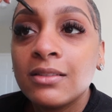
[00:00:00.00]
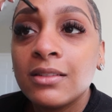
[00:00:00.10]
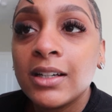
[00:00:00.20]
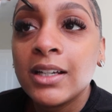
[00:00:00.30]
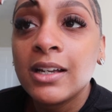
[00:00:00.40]

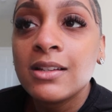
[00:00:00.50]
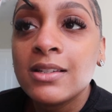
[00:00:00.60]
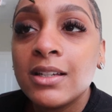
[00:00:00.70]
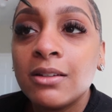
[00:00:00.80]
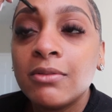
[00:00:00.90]
I can't
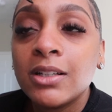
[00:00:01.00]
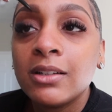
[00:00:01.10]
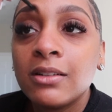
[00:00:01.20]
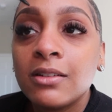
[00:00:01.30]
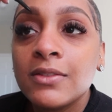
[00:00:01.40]
see it well
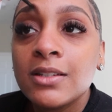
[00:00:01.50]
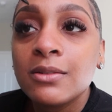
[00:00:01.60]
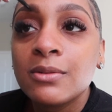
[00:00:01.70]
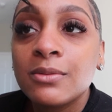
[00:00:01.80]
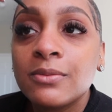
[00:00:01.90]
enough, so.